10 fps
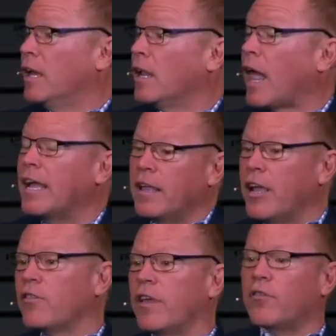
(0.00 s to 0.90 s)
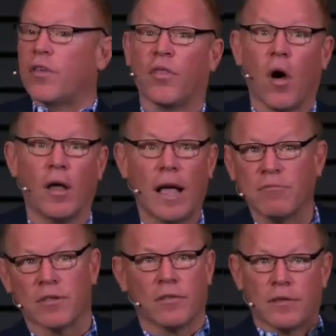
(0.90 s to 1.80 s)
like, here's, here's a thought.
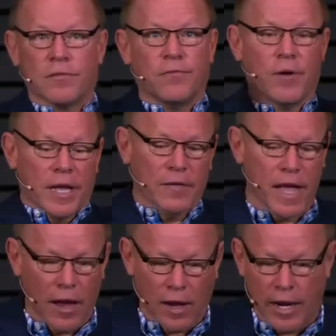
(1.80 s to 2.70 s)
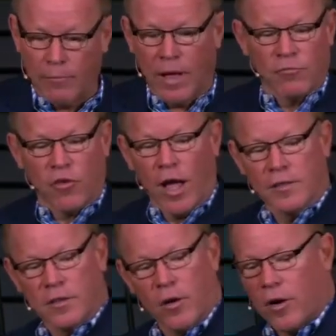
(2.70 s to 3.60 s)
I'm just, this, forget the outline. I'm, I'm
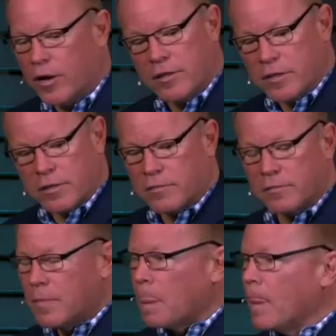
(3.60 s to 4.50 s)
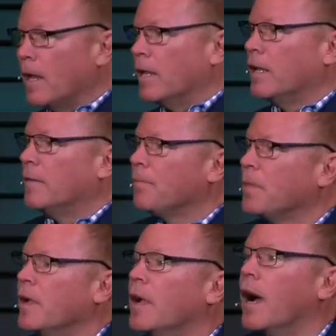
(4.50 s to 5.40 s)
trying so hard. I just,
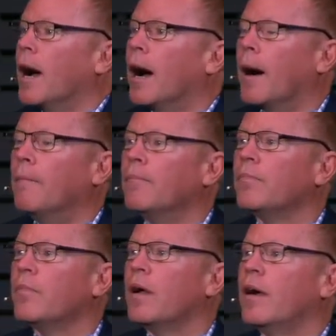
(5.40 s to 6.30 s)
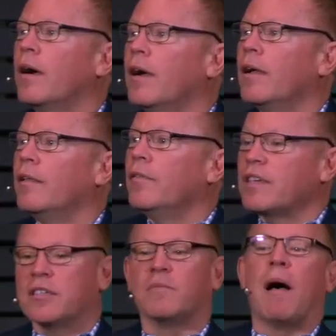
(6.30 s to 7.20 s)
um,
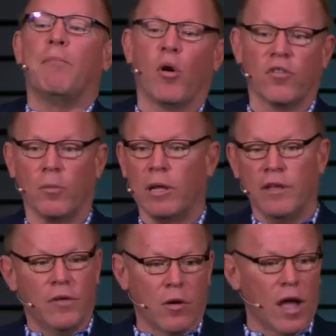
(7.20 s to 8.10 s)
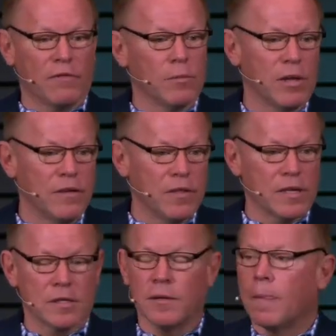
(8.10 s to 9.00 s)
this is my personal belief. You don't have to believe
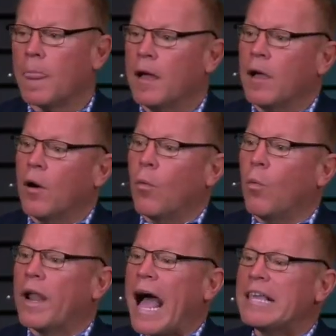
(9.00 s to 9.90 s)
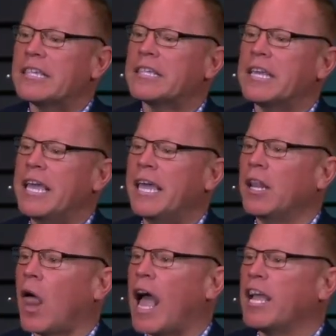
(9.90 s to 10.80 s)
this. When I see
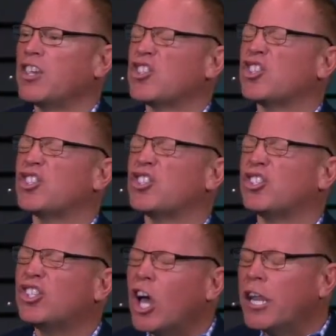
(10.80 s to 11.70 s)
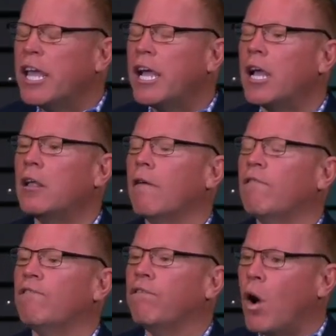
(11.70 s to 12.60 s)
like stunning
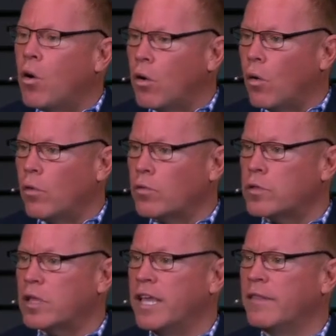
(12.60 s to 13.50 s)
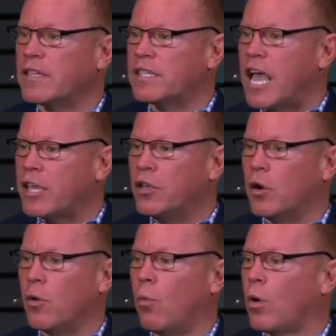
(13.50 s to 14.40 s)
vocals in the
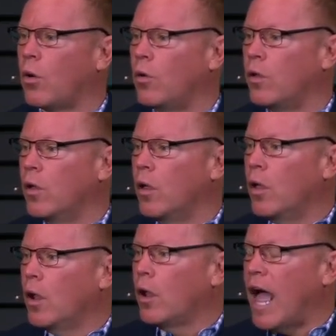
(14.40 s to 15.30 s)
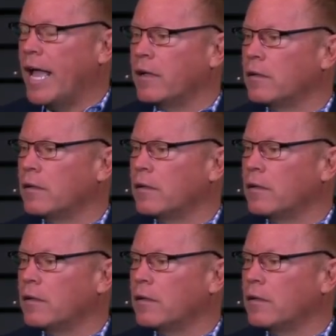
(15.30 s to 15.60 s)
secular world, like